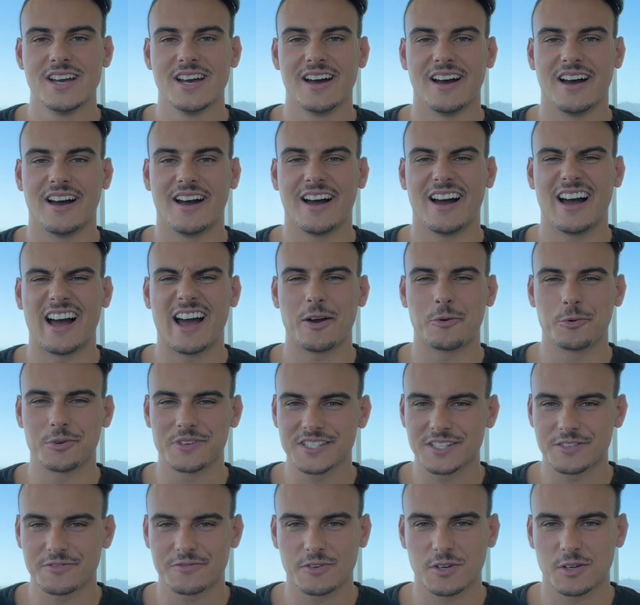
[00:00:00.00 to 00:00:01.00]
I
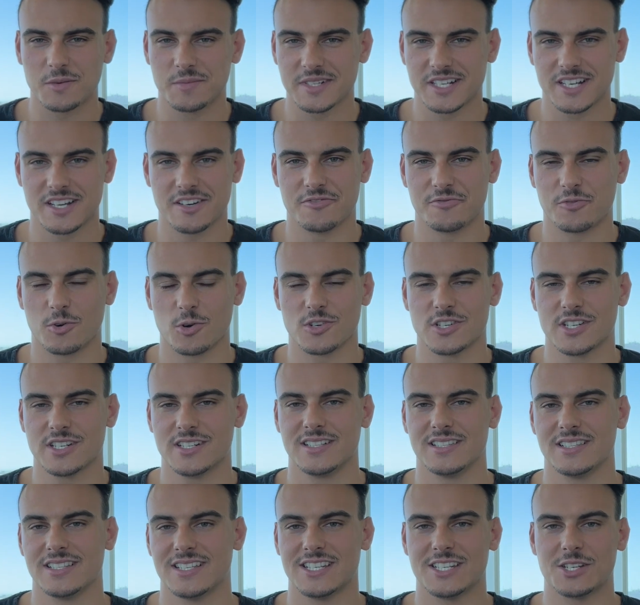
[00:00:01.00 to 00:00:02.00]
wasn't filming,
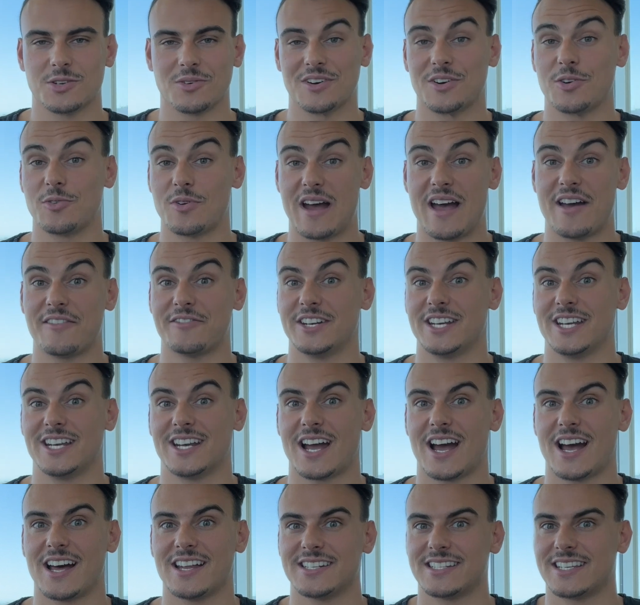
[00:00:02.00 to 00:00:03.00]
unfortunately, so I don't have any
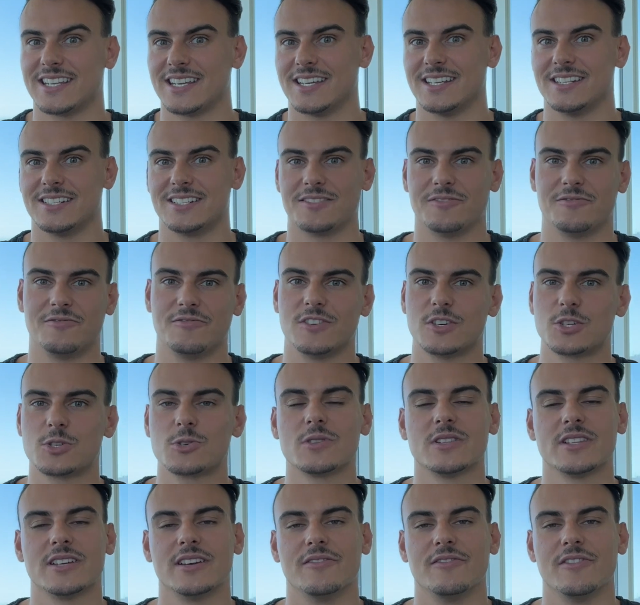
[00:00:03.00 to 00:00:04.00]
content
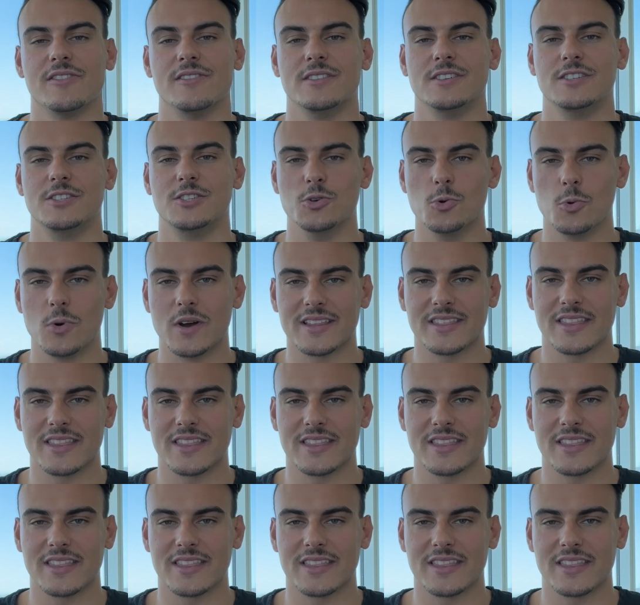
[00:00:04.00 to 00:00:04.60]
visually of doing